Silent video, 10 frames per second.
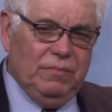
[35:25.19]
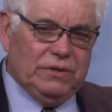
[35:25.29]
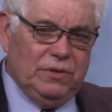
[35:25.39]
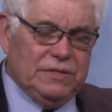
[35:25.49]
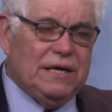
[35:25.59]

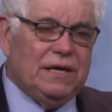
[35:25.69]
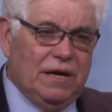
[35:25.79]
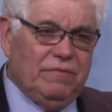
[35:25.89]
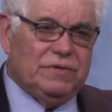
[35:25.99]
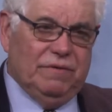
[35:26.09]
but the
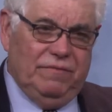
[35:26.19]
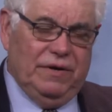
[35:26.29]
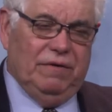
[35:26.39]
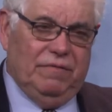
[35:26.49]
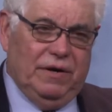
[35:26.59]
lieutenant governor is a
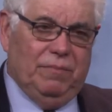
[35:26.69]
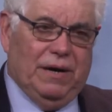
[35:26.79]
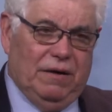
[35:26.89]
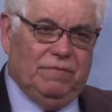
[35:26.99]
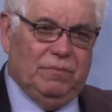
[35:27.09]
very, very
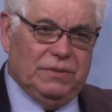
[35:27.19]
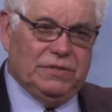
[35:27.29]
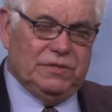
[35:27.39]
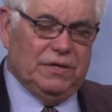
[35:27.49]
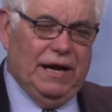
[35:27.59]
powerful
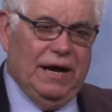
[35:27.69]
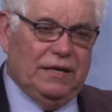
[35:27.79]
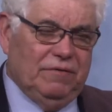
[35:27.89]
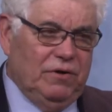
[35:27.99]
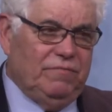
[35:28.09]
position. I
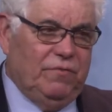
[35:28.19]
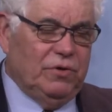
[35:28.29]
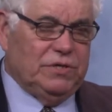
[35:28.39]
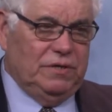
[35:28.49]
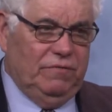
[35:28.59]
had the good
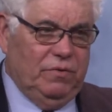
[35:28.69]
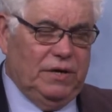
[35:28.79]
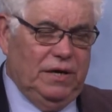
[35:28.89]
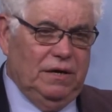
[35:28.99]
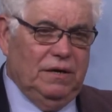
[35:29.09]
fortune of
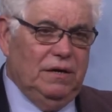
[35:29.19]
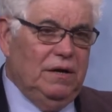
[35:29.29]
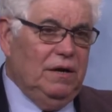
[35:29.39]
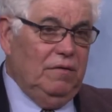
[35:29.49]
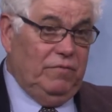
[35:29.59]
working
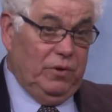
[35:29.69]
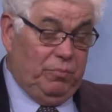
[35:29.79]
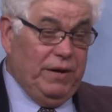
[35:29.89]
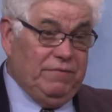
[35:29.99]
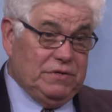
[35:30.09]
for
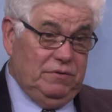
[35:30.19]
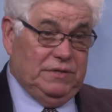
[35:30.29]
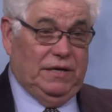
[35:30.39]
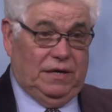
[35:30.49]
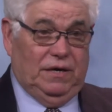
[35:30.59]
the previous
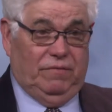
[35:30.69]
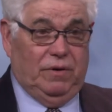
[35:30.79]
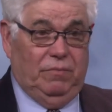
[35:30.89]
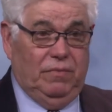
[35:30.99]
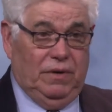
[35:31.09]
lieutenant
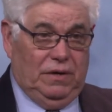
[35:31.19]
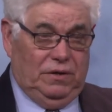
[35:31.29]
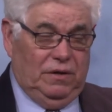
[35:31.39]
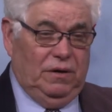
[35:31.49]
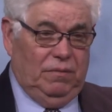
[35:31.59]
governor, uh,
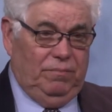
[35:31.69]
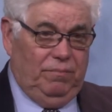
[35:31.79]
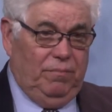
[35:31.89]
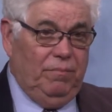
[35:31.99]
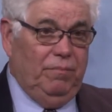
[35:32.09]
uh,
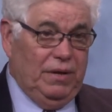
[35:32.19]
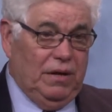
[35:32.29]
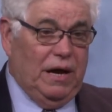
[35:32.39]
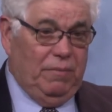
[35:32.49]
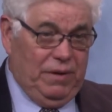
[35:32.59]

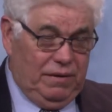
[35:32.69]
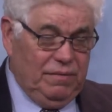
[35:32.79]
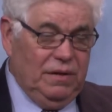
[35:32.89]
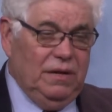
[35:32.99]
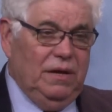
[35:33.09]
Bill Hobby,
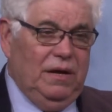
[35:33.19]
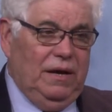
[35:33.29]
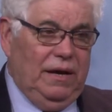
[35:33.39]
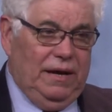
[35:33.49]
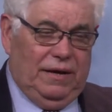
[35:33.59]

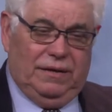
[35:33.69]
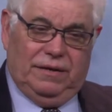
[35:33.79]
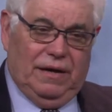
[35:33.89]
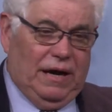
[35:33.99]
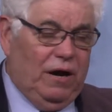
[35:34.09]

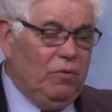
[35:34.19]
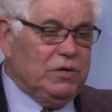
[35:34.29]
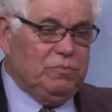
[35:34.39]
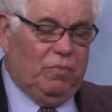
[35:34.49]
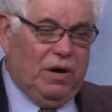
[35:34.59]
and I
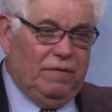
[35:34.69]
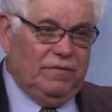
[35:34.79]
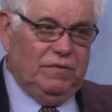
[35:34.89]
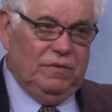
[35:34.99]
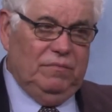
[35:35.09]
always
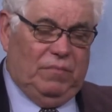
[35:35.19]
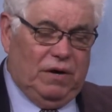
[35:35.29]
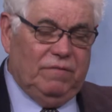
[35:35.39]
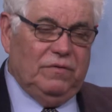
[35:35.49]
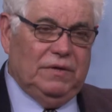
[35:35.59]
marveled,
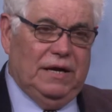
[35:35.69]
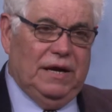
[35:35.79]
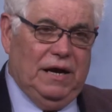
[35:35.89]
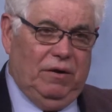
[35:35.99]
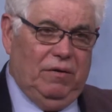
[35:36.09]
marveled
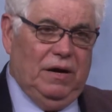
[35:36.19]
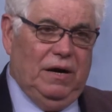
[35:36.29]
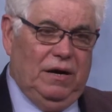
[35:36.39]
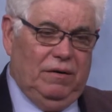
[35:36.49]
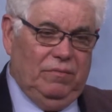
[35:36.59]
at
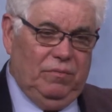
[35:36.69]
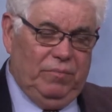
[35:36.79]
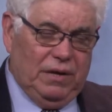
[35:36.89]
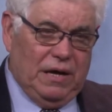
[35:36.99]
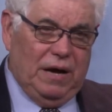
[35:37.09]
how
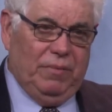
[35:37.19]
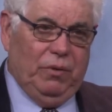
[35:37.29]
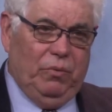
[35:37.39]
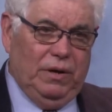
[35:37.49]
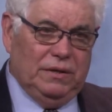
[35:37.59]
uh, Bill
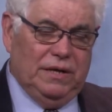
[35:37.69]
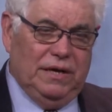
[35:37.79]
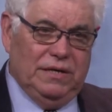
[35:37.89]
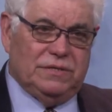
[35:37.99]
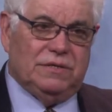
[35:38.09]
Hobby
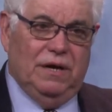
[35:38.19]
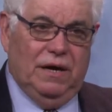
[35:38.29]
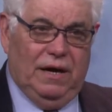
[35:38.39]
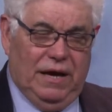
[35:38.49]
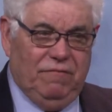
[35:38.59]
wielded his
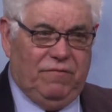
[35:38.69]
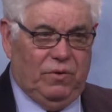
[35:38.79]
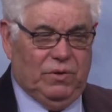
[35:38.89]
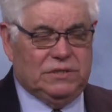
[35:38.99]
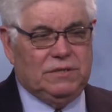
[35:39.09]

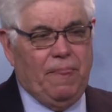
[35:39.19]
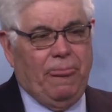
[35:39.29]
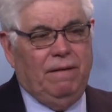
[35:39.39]
influence